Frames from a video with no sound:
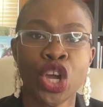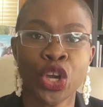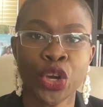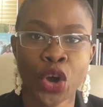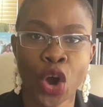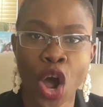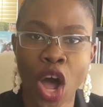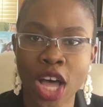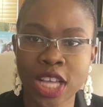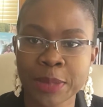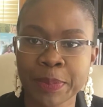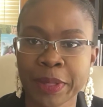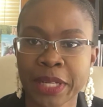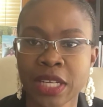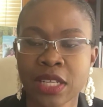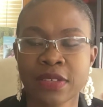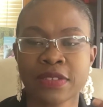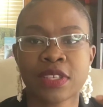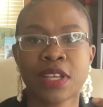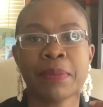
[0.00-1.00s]
you're a
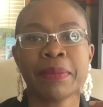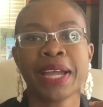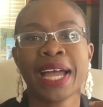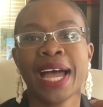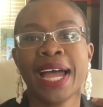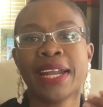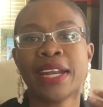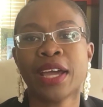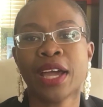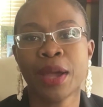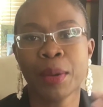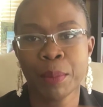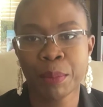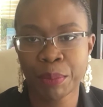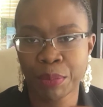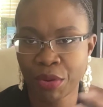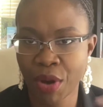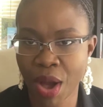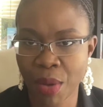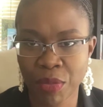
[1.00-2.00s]
hospital of some kind,
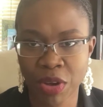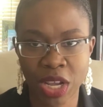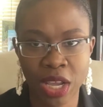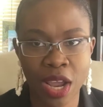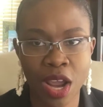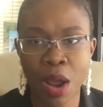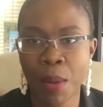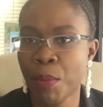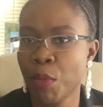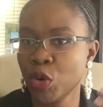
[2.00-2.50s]
primary care.